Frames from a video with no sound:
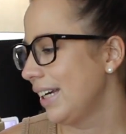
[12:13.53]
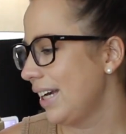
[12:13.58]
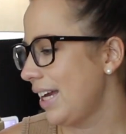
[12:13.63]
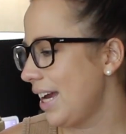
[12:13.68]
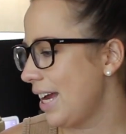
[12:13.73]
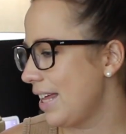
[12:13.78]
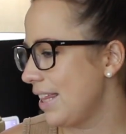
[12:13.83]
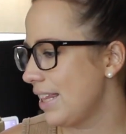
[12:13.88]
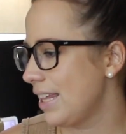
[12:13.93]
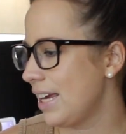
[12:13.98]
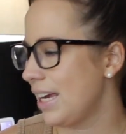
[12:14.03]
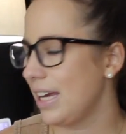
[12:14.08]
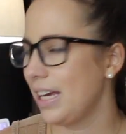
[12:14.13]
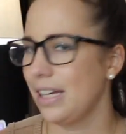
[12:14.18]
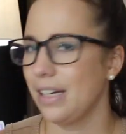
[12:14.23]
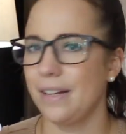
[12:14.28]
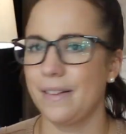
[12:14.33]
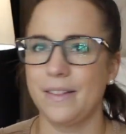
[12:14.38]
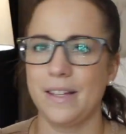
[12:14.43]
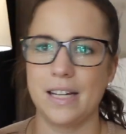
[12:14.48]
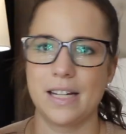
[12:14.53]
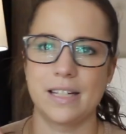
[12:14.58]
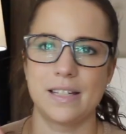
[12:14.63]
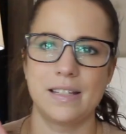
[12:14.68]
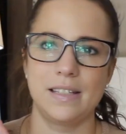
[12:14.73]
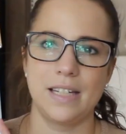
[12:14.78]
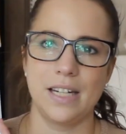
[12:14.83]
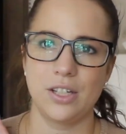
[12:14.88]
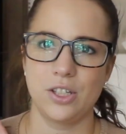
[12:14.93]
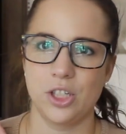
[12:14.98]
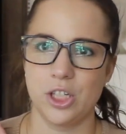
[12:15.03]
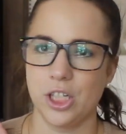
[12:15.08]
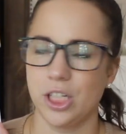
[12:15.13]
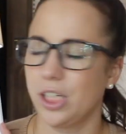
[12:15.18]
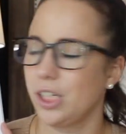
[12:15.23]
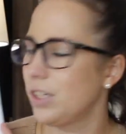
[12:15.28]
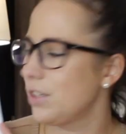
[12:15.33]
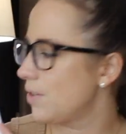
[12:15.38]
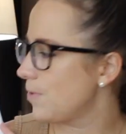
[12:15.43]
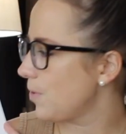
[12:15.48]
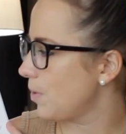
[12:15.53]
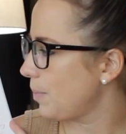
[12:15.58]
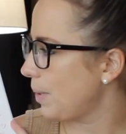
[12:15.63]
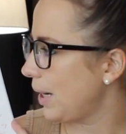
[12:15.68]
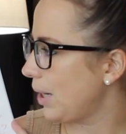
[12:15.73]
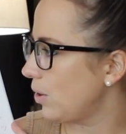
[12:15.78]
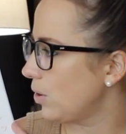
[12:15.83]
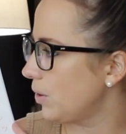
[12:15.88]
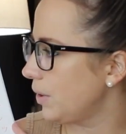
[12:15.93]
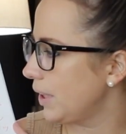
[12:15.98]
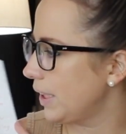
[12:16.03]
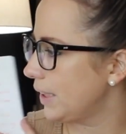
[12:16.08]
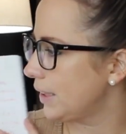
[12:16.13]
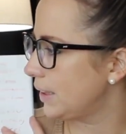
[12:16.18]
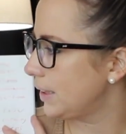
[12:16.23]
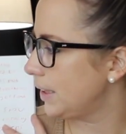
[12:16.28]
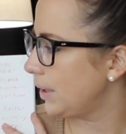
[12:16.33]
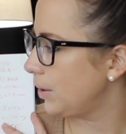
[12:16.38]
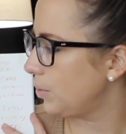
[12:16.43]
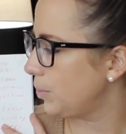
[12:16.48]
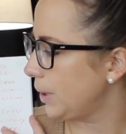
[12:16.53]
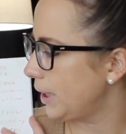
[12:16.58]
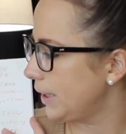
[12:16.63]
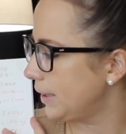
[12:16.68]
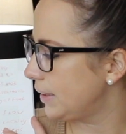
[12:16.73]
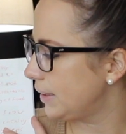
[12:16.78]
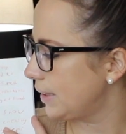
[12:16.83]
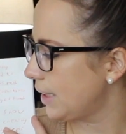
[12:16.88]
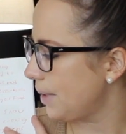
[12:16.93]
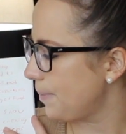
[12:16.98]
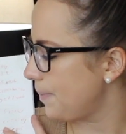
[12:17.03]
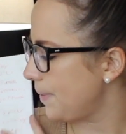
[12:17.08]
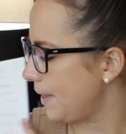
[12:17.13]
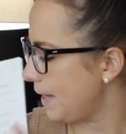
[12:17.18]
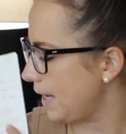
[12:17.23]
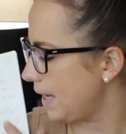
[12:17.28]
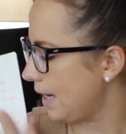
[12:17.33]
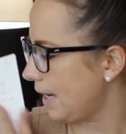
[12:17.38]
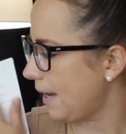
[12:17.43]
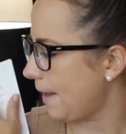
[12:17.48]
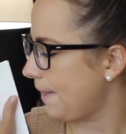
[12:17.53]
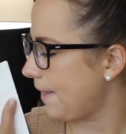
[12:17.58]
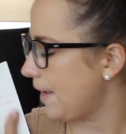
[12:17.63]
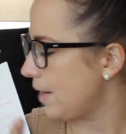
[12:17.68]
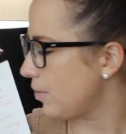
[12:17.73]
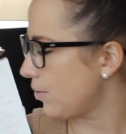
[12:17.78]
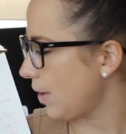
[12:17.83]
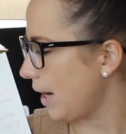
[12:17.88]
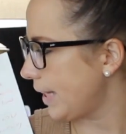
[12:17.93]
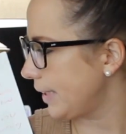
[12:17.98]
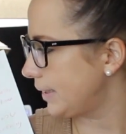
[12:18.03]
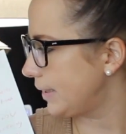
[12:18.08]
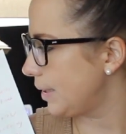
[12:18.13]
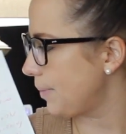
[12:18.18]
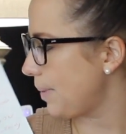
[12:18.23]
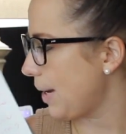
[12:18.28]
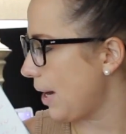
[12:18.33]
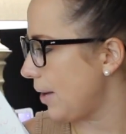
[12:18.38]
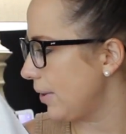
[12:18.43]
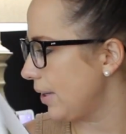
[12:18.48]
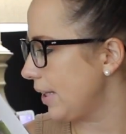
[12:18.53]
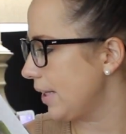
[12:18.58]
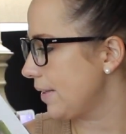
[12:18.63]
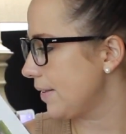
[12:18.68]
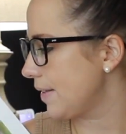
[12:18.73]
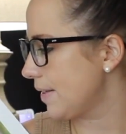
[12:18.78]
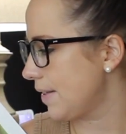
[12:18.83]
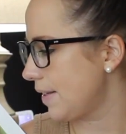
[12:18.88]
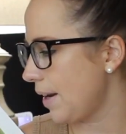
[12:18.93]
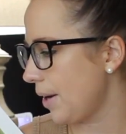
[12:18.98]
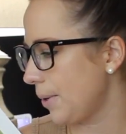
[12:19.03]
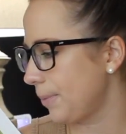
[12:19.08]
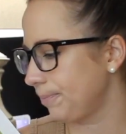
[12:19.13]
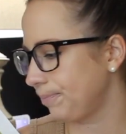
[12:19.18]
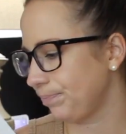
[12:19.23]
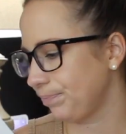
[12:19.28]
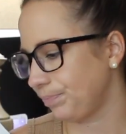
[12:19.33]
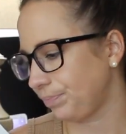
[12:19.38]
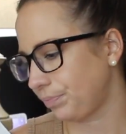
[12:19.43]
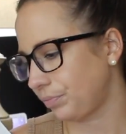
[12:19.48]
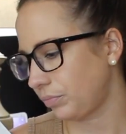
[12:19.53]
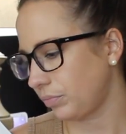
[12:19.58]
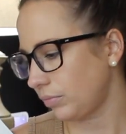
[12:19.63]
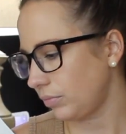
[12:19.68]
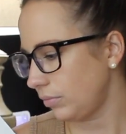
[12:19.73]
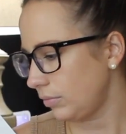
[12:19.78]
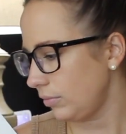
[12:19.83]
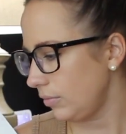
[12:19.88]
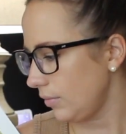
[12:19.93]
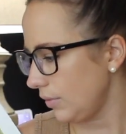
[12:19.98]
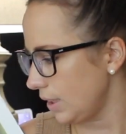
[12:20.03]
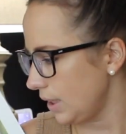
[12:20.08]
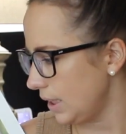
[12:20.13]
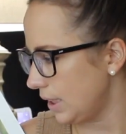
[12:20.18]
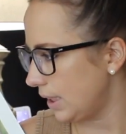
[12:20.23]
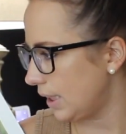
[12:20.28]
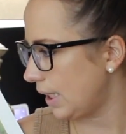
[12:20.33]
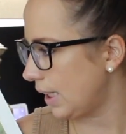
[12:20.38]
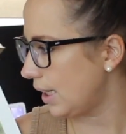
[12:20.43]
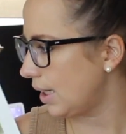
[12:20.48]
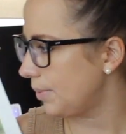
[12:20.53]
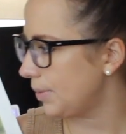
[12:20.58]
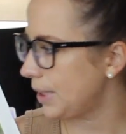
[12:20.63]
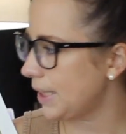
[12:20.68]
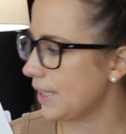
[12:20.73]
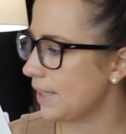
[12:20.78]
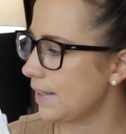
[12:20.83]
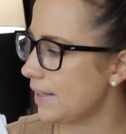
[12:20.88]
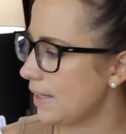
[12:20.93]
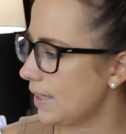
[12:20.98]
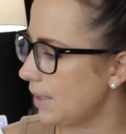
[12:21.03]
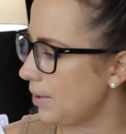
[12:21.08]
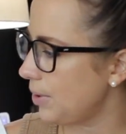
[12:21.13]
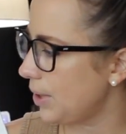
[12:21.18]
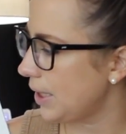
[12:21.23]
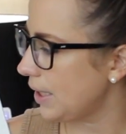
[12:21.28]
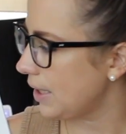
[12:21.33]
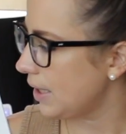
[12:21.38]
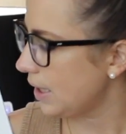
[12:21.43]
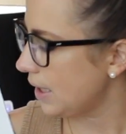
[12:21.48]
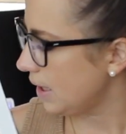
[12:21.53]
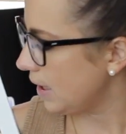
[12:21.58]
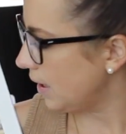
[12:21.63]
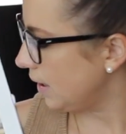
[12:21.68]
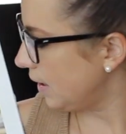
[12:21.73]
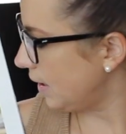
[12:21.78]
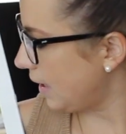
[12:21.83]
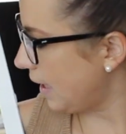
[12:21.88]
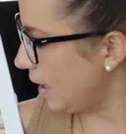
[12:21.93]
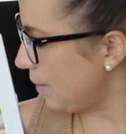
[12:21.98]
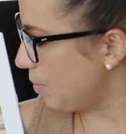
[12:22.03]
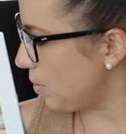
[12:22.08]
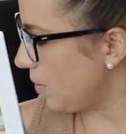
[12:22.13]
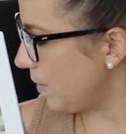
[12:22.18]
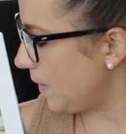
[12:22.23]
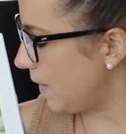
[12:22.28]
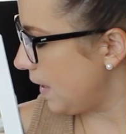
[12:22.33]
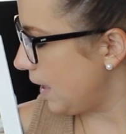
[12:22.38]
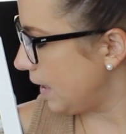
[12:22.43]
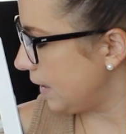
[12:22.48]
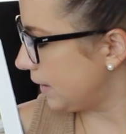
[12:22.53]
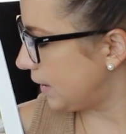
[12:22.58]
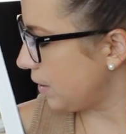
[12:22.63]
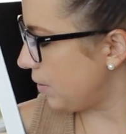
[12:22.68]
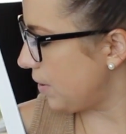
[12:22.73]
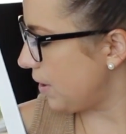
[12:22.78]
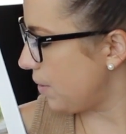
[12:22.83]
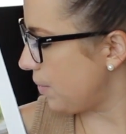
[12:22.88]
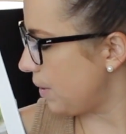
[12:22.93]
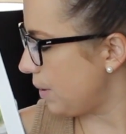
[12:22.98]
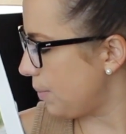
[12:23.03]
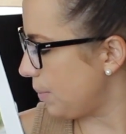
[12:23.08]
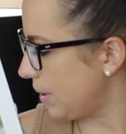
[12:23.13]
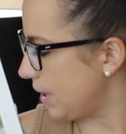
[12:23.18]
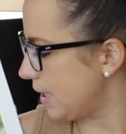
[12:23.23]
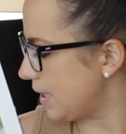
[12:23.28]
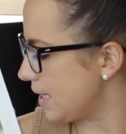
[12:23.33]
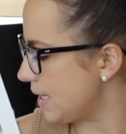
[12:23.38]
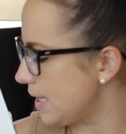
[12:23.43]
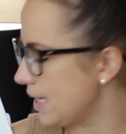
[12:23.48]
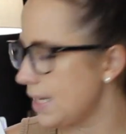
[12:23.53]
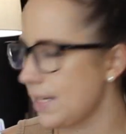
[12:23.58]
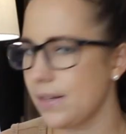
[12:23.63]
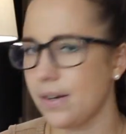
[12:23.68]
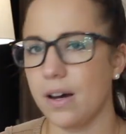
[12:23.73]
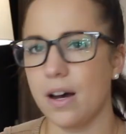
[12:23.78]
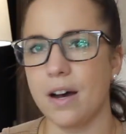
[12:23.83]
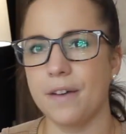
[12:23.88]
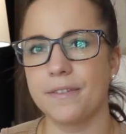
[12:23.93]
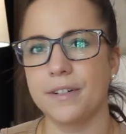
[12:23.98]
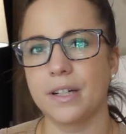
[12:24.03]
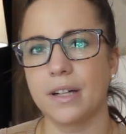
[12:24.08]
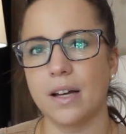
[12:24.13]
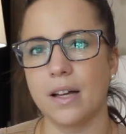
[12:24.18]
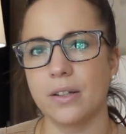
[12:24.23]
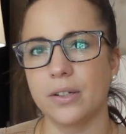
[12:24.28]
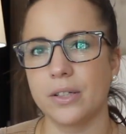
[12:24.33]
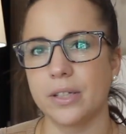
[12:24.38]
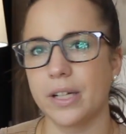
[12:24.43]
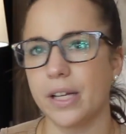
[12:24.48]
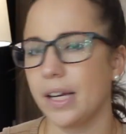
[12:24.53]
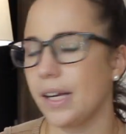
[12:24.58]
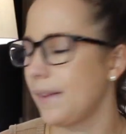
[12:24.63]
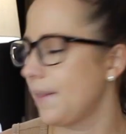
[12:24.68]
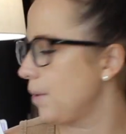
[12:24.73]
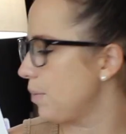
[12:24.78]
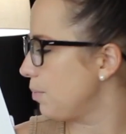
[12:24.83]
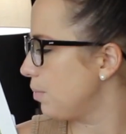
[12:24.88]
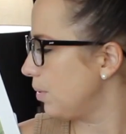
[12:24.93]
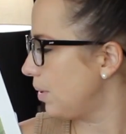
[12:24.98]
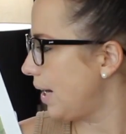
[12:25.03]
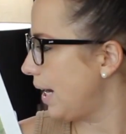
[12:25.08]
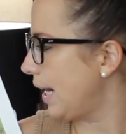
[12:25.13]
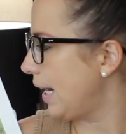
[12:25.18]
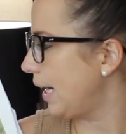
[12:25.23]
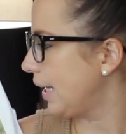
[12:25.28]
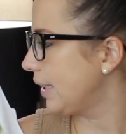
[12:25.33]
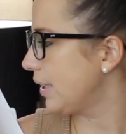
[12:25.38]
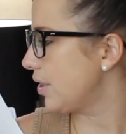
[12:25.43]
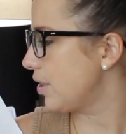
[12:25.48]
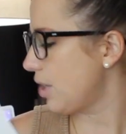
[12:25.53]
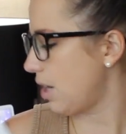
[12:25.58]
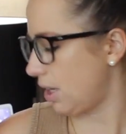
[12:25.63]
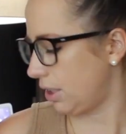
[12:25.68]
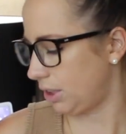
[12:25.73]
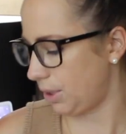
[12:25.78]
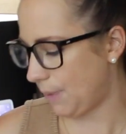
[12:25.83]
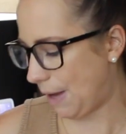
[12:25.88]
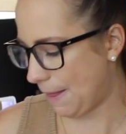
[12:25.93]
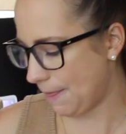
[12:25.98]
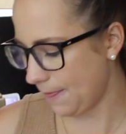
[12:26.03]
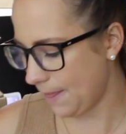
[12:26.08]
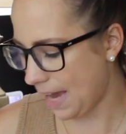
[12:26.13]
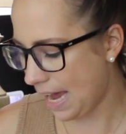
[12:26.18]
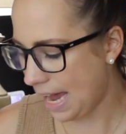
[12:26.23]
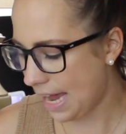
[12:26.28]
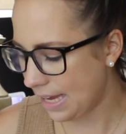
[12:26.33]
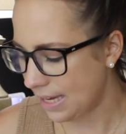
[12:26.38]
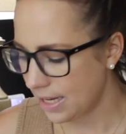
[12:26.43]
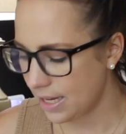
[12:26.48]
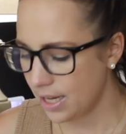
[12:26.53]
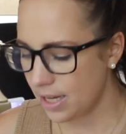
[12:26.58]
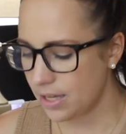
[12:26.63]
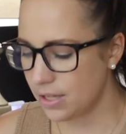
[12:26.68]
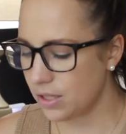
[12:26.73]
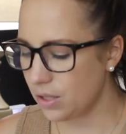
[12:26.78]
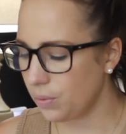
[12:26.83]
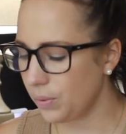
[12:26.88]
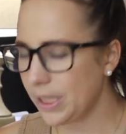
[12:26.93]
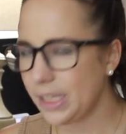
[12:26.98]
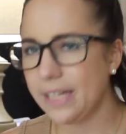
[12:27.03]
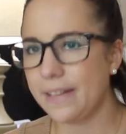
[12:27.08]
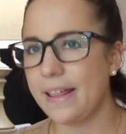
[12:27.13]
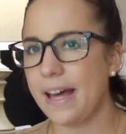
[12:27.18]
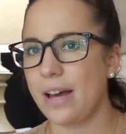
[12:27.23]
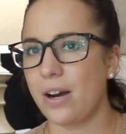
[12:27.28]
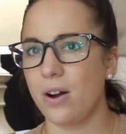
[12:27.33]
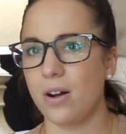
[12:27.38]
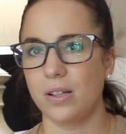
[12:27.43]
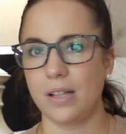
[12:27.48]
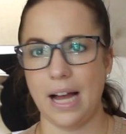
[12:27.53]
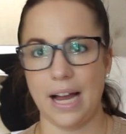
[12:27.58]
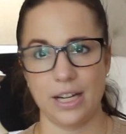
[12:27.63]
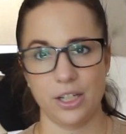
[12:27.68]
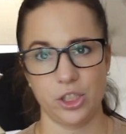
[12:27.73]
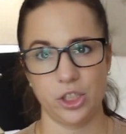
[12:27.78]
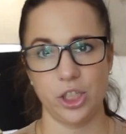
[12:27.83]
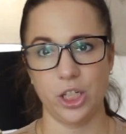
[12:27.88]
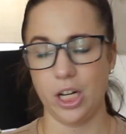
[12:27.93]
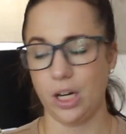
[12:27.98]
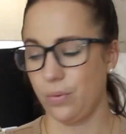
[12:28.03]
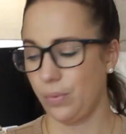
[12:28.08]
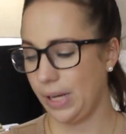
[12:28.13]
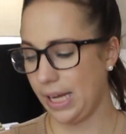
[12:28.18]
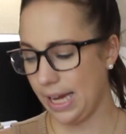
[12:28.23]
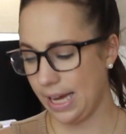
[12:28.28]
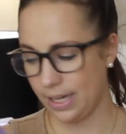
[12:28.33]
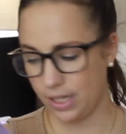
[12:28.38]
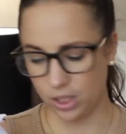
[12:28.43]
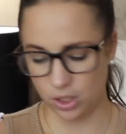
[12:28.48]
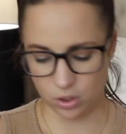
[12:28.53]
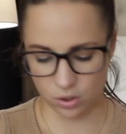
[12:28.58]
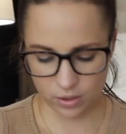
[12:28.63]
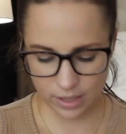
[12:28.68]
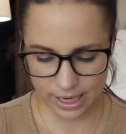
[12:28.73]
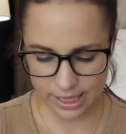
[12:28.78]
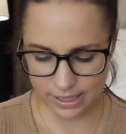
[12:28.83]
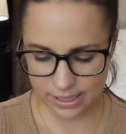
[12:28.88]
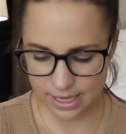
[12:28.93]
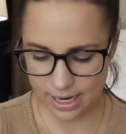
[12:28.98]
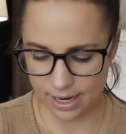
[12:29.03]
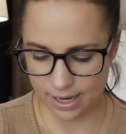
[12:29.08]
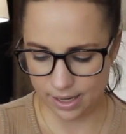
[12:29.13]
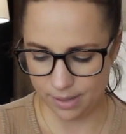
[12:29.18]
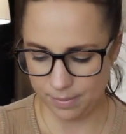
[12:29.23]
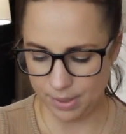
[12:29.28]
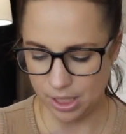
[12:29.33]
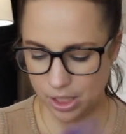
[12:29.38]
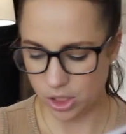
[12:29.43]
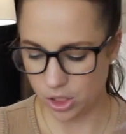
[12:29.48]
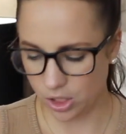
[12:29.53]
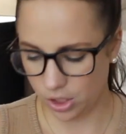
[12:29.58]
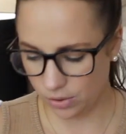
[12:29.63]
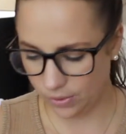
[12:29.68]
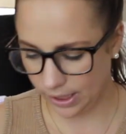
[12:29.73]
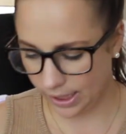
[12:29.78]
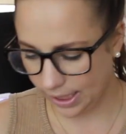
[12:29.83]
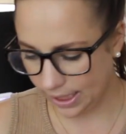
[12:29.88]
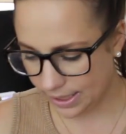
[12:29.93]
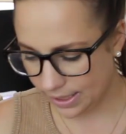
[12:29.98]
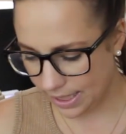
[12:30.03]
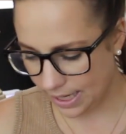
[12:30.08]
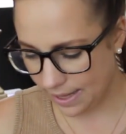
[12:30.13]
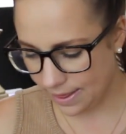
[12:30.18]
And then the extension is for my oldest. He reads something and then writes about it. So, and then see, we labeled things. So, and then we printed this off and colored it, the brain, and talked about that. So we did that all last year, and we had a great time doing it.